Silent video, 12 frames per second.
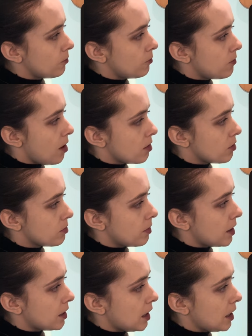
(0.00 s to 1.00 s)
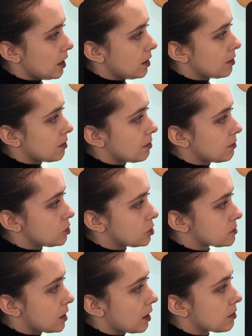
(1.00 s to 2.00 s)
followed by an eighth, just
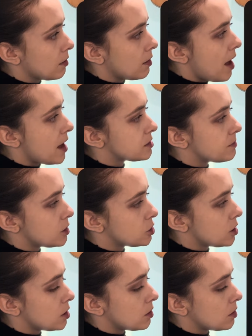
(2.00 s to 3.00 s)
like the last measure.